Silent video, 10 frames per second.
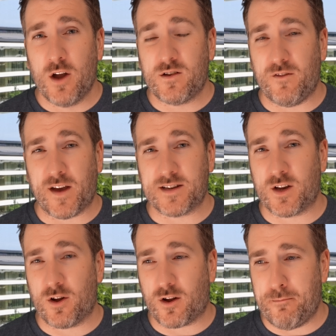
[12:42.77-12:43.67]
Do you think it's
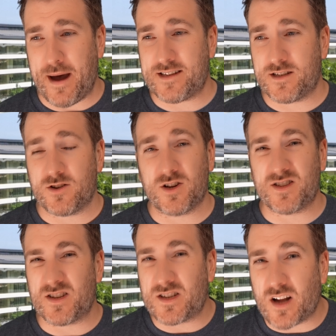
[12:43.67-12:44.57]
a good competitor
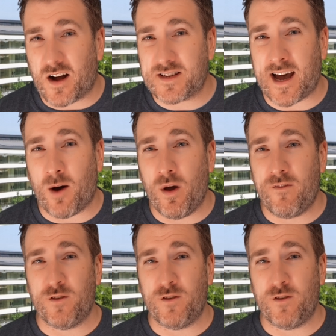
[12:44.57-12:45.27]
just to start out with?